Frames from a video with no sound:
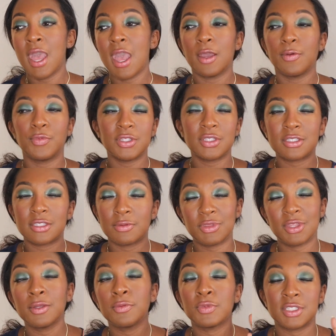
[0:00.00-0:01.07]
and when
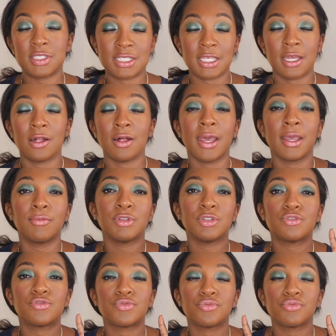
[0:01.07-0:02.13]
something would sell, I
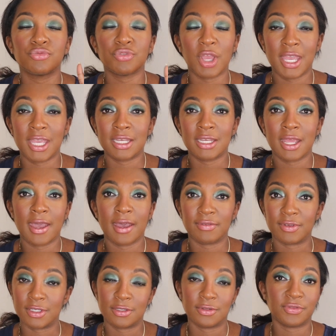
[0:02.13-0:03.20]
would dread
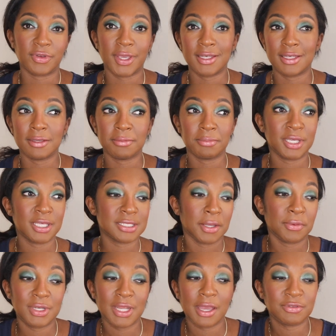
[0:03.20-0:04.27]
having to find it because I
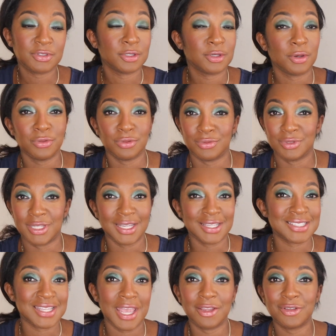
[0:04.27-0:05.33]
would have to go through like
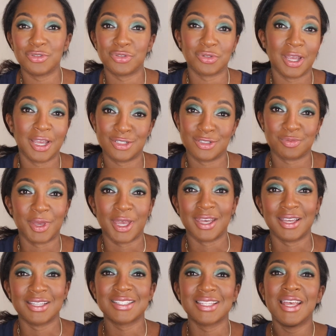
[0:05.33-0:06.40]
10 trash
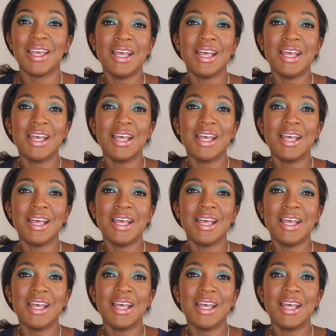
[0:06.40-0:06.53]
bags